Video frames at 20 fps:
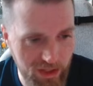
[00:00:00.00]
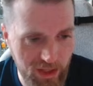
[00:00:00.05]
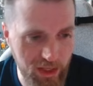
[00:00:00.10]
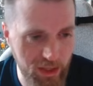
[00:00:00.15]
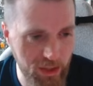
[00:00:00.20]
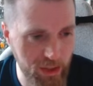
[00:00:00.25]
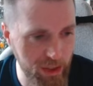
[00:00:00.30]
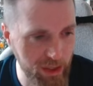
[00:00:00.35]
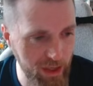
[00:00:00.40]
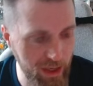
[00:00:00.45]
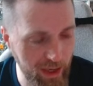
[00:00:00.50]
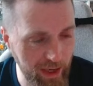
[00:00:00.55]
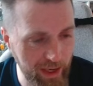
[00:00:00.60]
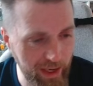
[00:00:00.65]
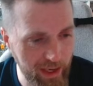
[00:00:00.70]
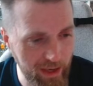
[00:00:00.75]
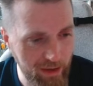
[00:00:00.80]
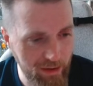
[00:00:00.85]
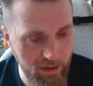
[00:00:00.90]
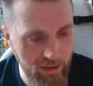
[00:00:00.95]

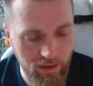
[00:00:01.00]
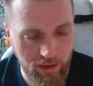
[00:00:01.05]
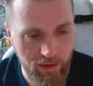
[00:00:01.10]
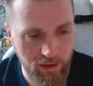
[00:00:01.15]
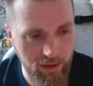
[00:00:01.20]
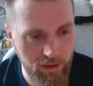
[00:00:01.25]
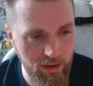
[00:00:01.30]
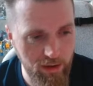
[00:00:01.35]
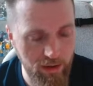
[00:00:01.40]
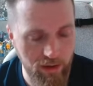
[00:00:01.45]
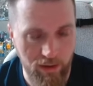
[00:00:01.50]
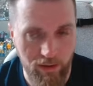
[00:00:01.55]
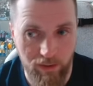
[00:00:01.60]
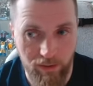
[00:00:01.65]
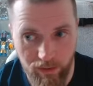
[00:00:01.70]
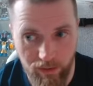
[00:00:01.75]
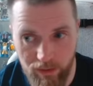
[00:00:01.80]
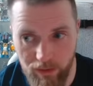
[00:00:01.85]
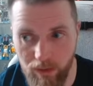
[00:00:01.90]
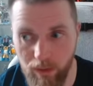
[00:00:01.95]
CGI.
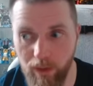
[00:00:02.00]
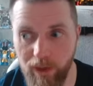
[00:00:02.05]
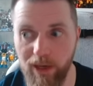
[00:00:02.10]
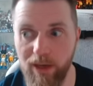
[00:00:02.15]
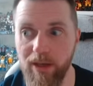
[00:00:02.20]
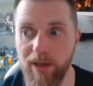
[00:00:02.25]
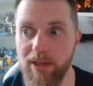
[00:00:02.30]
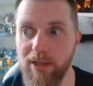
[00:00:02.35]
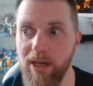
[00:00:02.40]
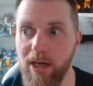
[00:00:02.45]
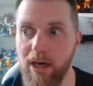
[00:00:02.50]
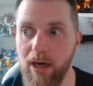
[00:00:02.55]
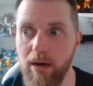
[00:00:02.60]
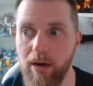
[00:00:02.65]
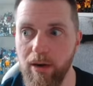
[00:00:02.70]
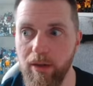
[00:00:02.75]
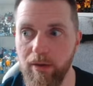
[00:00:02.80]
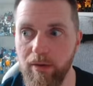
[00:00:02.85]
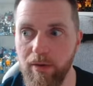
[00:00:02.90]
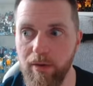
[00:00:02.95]
It's quickly
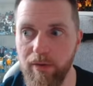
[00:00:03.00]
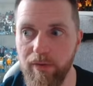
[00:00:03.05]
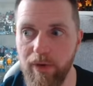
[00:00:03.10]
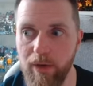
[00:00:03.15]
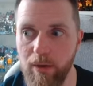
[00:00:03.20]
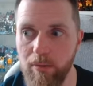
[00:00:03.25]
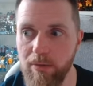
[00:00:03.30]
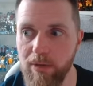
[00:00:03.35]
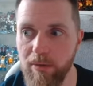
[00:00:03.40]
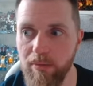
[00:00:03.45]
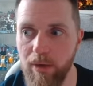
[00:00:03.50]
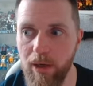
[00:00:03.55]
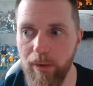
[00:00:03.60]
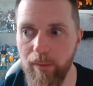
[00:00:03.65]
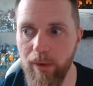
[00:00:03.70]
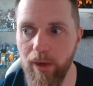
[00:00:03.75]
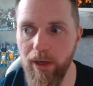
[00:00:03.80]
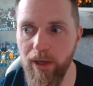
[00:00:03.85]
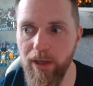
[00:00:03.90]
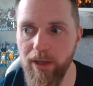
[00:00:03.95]
scouring through the films in my
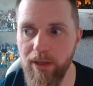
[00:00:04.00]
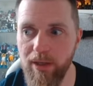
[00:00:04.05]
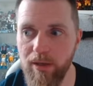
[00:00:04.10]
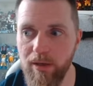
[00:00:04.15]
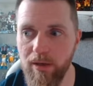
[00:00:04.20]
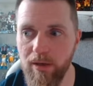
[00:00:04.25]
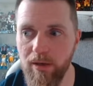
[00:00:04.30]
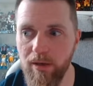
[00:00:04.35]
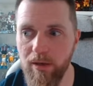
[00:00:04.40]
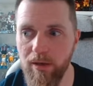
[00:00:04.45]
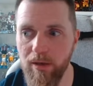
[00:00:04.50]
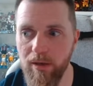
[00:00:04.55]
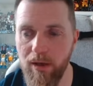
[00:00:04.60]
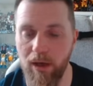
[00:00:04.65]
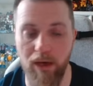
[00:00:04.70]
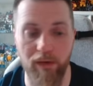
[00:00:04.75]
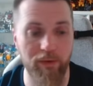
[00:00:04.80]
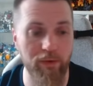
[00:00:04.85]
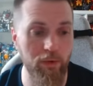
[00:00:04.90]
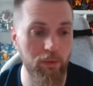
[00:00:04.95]
mind.
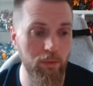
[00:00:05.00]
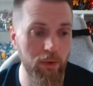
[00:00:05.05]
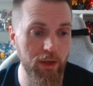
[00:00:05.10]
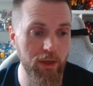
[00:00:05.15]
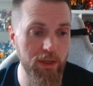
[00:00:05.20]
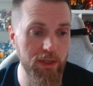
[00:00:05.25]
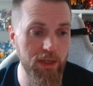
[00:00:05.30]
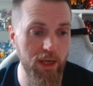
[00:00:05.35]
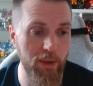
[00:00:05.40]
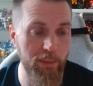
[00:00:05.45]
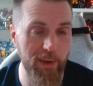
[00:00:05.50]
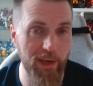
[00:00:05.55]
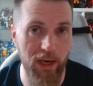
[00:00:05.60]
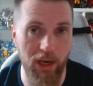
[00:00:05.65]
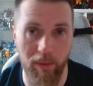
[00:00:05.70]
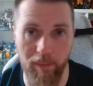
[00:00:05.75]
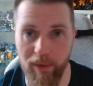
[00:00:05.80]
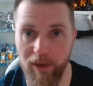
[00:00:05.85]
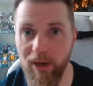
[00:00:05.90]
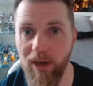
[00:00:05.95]
Other than one that's coming
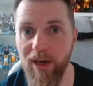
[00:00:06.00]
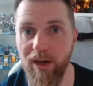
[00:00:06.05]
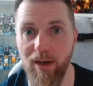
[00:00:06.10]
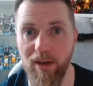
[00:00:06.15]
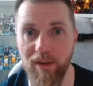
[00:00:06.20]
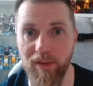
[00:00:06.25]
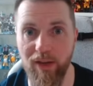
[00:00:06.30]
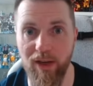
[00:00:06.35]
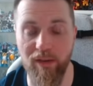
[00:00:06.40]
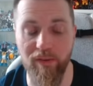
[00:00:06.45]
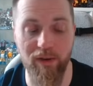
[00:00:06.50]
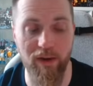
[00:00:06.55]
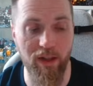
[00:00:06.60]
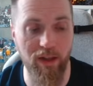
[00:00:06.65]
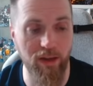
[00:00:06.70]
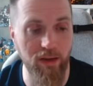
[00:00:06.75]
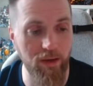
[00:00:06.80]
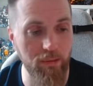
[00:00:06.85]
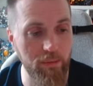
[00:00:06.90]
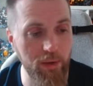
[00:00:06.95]
up, I can't think of
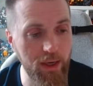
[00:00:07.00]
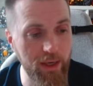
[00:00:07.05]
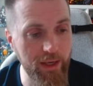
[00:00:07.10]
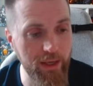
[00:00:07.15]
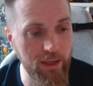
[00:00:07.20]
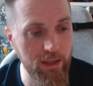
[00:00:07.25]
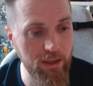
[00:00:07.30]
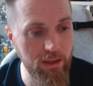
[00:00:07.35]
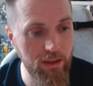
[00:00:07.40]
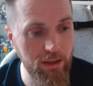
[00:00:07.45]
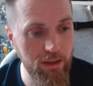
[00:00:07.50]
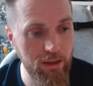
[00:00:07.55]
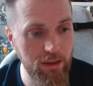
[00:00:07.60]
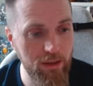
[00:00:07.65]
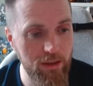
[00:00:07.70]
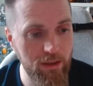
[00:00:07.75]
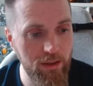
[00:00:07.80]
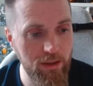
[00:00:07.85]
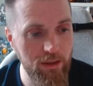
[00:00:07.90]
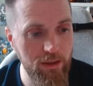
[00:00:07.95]
another combiner.
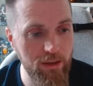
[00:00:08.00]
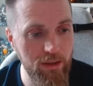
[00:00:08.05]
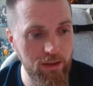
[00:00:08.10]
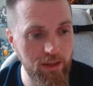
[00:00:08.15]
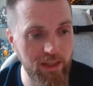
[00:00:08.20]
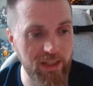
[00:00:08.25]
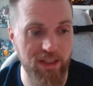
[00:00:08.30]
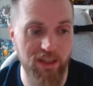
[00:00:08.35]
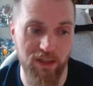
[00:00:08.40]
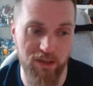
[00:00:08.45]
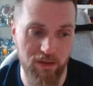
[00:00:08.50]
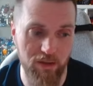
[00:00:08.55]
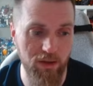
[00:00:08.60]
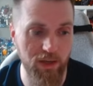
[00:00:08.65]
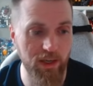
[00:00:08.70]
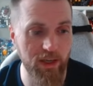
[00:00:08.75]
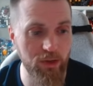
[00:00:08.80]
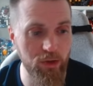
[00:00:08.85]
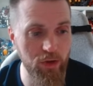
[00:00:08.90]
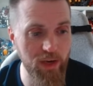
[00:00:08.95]
It does look
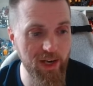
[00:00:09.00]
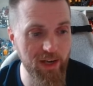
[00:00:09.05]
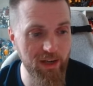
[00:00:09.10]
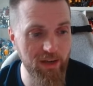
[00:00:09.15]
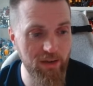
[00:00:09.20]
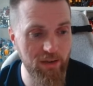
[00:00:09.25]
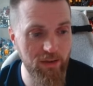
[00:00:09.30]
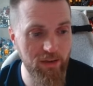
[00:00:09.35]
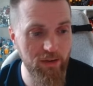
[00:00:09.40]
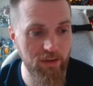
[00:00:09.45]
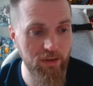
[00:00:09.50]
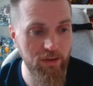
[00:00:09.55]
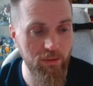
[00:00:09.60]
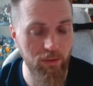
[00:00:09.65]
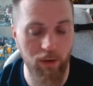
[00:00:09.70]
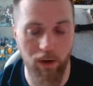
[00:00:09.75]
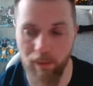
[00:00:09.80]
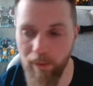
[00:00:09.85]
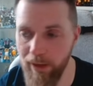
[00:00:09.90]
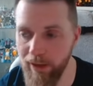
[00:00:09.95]
like a dragon.
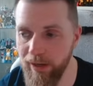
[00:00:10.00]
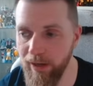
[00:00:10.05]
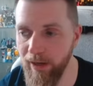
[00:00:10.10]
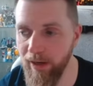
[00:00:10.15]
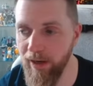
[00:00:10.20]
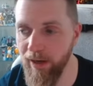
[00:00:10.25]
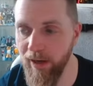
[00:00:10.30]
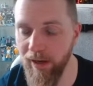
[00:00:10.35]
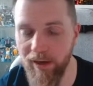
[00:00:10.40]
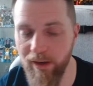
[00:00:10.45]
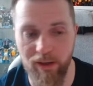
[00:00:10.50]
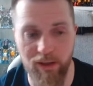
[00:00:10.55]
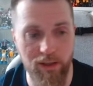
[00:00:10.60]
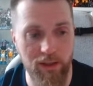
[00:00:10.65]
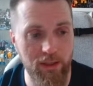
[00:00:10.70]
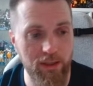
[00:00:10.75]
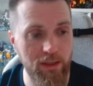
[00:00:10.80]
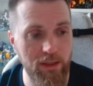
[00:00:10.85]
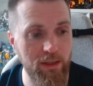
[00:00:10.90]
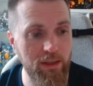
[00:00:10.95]
What am I thinking?
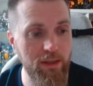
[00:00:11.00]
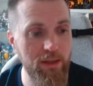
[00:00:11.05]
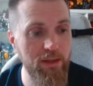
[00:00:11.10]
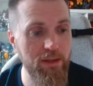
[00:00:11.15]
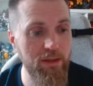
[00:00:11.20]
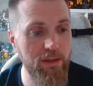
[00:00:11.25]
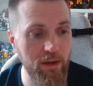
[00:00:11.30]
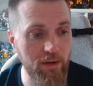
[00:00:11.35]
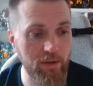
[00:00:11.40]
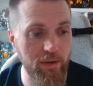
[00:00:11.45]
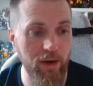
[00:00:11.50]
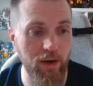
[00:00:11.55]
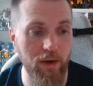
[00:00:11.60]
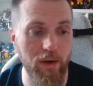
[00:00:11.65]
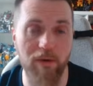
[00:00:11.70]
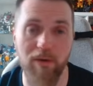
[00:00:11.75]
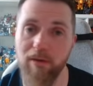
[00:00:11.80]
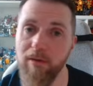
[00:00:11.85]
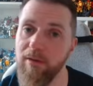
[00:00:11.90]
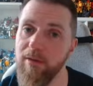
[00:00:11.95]
Don't
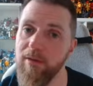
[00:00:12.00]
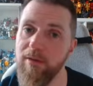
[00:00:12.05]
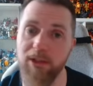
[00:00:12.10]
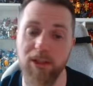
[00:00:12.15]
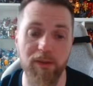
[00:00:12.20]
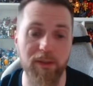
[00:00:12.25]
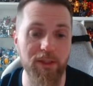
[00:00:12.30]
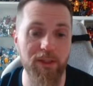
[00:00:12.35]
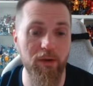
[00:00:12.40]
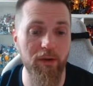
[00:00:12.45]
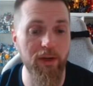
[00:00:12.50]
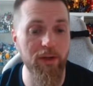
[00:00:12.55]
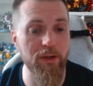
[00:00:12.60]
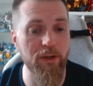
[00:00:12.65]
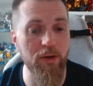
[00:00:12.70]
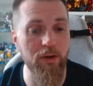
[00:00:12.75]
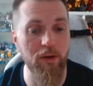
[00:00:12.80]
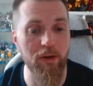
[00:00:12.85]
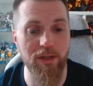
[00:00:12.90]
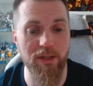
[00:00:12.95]
know. So it's going under
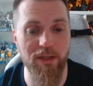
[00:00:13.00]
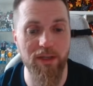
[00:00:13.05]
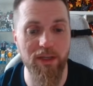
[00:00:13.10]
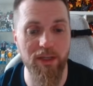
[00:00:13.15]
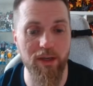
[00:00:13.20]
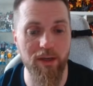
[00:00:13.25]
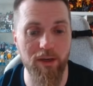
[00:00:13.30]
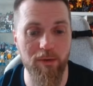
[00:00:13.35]
not considered.